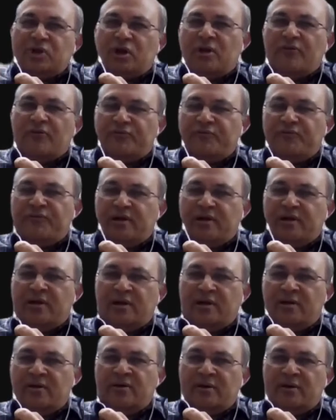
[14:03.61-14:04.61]
sort of
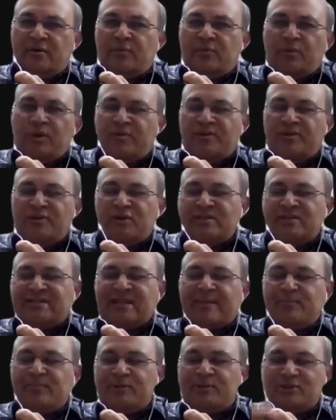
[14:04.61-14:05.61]
what are they, not
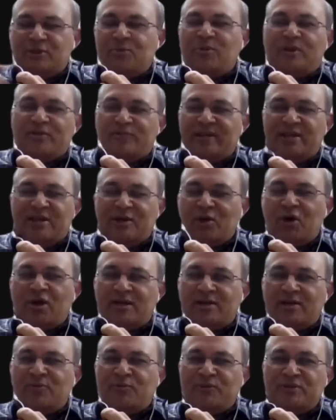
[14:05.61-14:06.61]
samples or whatever they
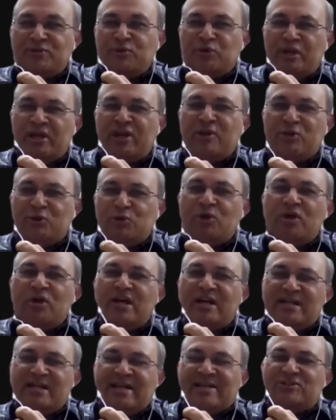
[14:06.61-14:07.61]
call it, which you need to
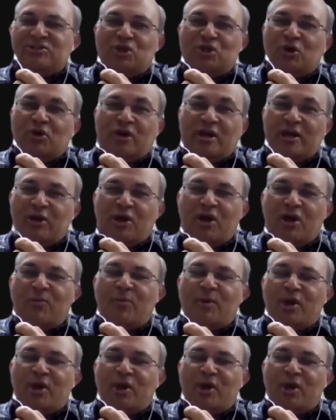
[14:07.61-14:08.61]
test your kit on,
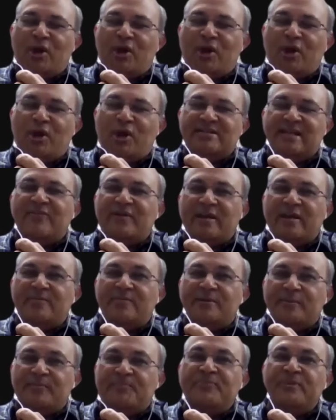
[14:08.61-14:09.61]
were not easily
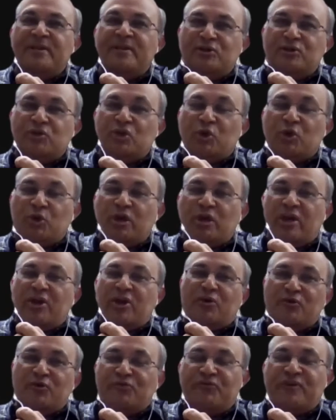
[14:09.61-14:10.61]
available. So you
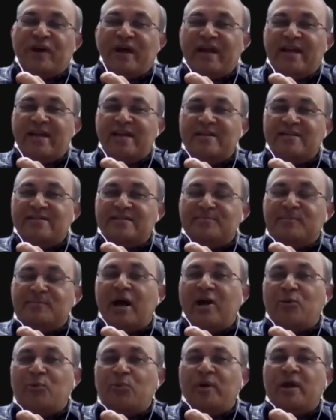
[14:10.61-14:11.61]
needed to find
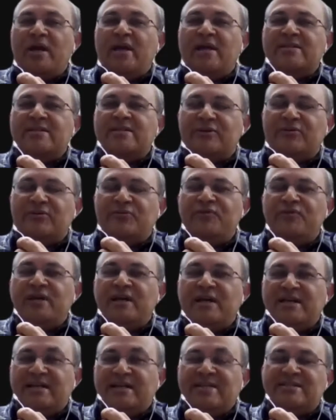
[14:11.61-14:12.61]
smart ways of
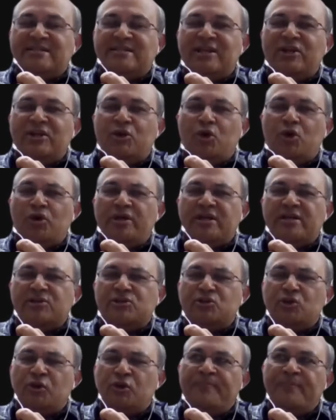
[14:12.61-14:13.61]
testing your kit.
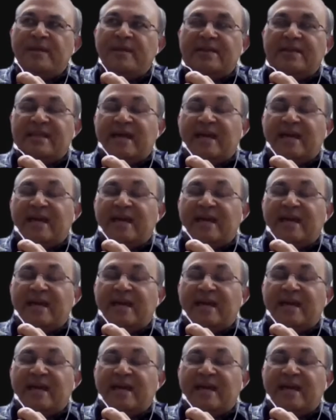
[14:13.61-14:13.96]
So